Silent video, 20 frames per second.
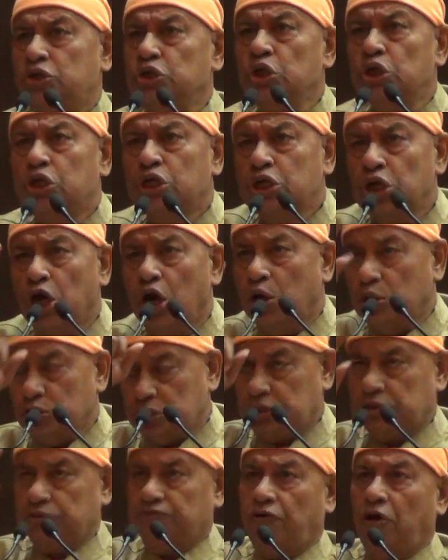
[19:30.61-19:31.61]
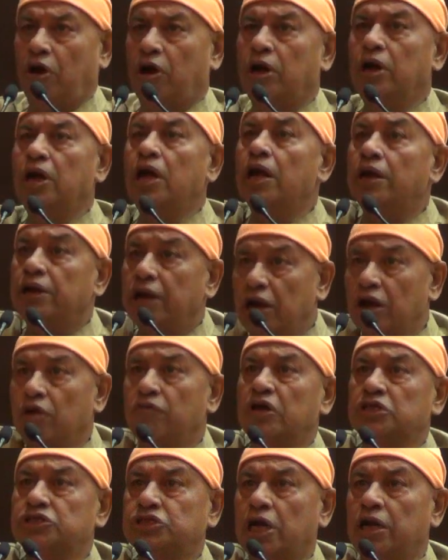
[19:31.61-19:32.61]
two crores for
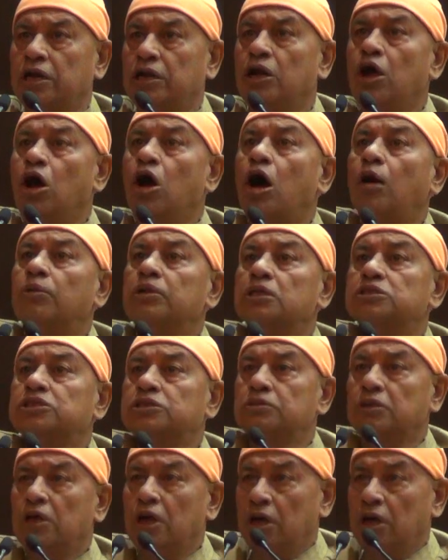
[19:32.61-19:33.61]
renovation of the